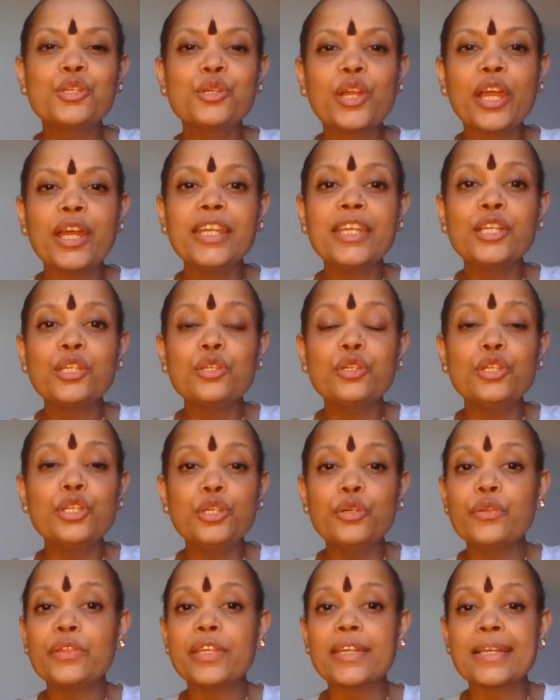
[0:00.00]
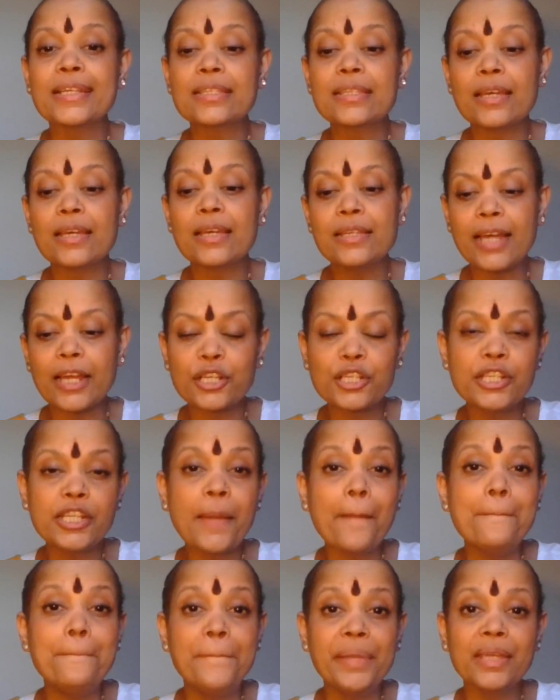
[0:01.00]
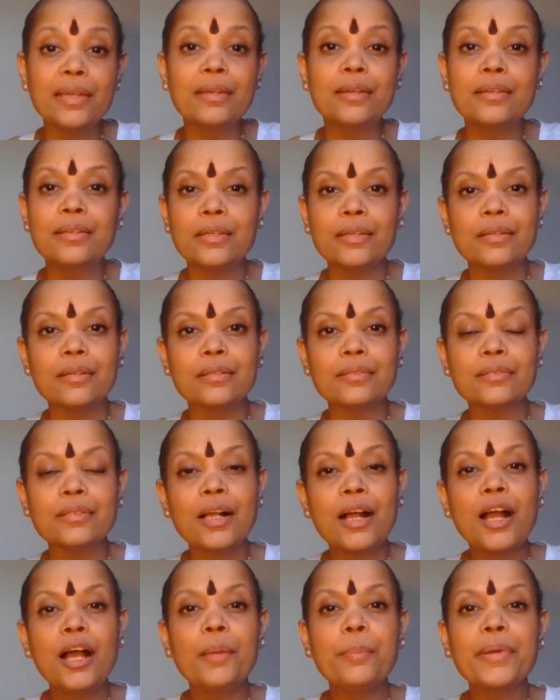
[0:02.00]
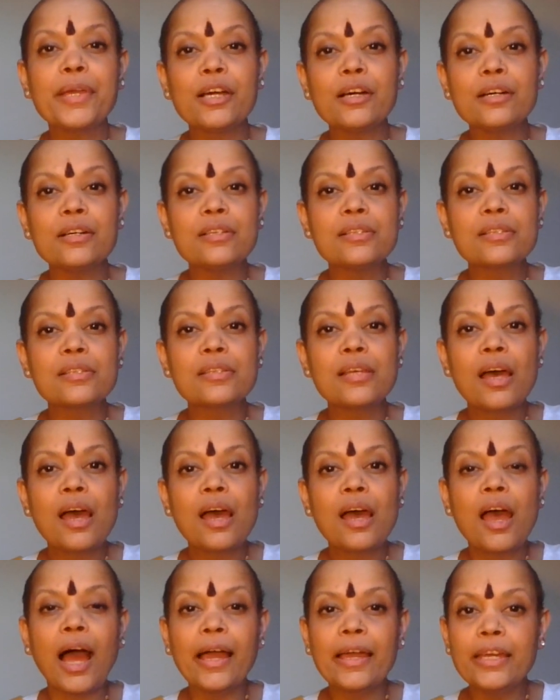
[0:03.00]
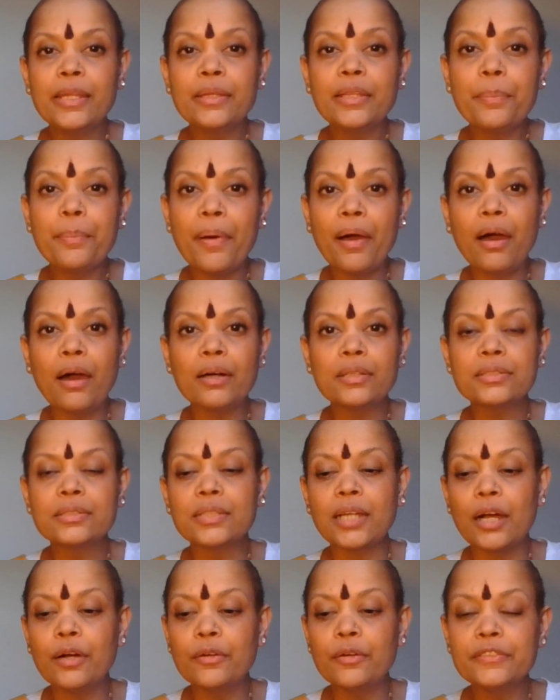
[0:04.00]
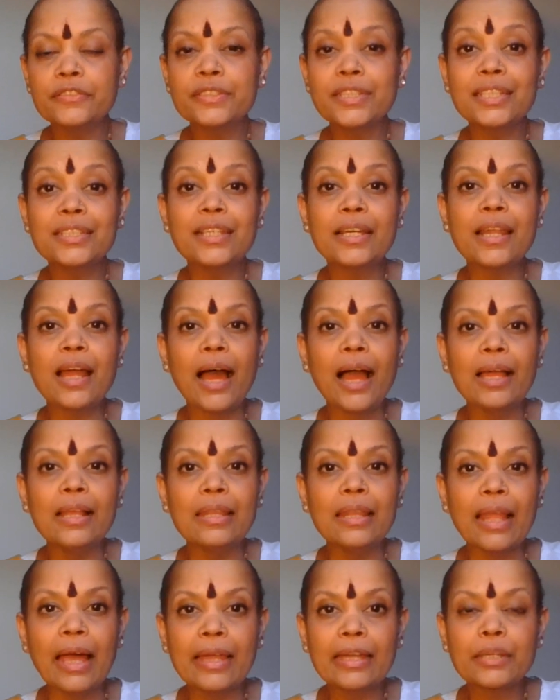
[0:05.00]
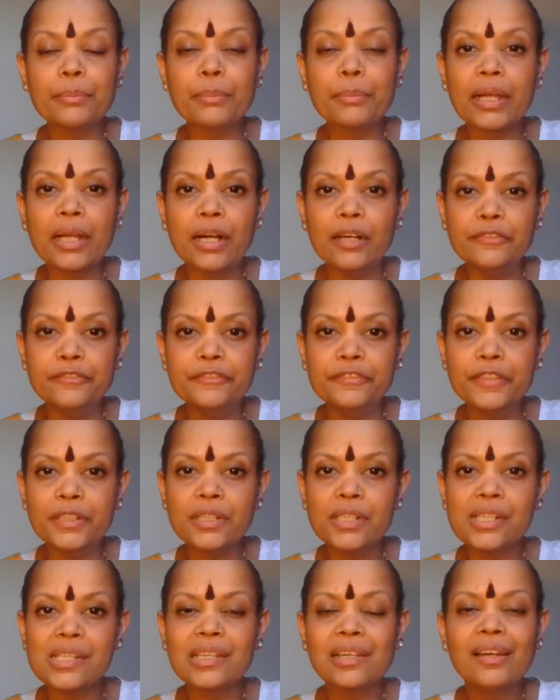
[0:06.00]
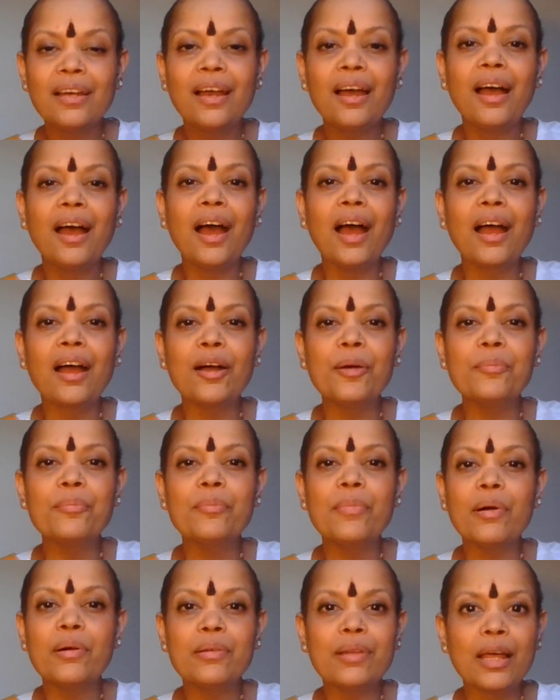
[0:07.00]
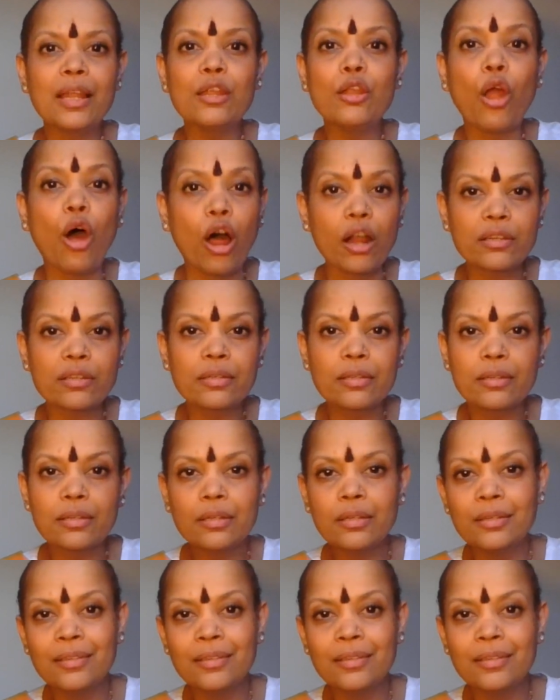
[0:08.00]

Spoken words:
to get into new things, it's actually a big deal, because in the past I have said that I like my comfort a lot